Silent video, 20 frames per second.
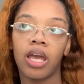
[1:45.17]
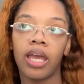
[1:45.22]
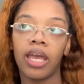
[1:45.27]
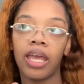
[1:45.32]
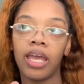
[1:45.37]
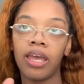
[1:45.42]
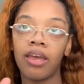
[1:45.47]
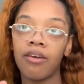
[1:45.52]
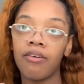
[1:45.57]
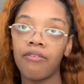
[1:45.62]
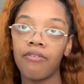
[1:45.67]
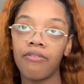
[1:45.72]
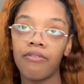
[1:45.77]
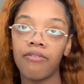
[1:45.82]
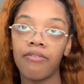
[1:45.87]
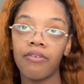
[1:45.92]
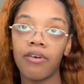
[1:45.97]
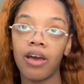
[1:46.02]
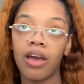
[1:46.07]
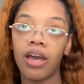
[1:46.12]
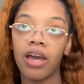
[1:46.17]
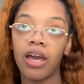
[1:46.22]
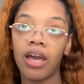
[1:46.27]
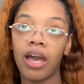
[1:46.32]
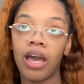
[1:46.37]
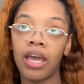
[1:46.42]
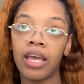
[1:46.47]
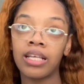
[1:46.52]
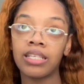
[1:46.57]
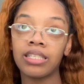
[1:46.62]
If
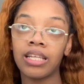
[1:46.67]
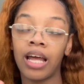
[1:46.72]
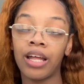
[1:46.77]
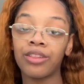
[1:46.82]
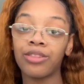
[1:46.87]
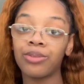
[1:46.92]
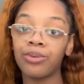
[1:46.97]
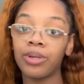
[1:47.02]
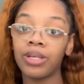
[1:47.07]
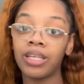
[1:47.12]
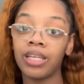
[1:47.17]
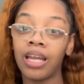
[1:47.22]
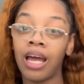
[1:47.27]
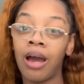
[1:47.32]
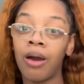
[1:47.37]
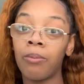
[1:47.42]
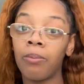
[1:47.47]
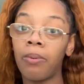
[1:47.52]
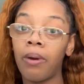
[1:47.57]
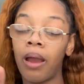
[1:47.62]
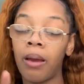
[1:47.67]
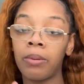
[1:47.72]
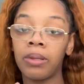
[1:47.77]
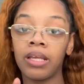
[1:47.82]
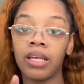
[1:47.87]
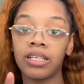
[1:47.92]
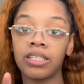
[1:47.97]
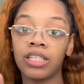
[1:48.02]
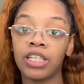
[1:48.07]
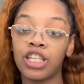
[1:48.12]
it's not 3, then I'll probably
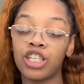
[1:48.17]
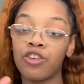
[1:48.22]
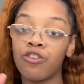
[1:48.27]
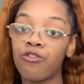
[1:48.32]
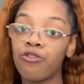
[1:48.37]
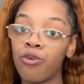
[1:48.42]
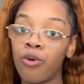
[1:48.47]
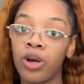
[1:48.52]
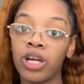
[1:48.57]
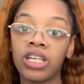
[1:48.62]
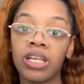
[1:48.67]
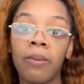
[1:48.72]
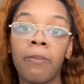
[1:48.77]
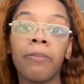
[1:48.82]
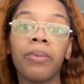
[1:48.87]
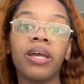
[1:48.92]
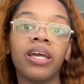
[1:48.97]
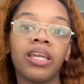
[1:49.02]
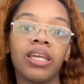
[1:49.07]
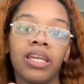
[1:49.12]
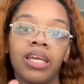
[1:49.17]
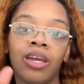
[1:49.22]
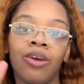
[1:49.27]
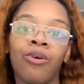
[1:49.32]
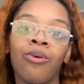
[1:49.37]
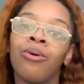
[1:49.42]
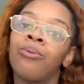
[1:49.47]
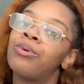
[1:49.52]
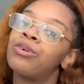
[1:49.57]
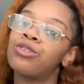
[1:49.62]
extend it to 4 depending
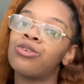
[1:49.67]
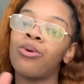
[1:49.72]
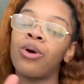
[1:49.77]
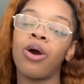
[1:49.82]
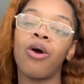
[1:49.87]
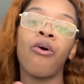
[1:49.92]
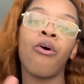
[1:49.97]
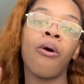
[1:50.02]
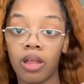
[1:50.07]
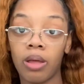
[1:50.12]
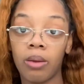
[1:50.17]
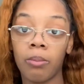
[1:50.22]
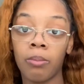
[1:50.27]
on what's going on.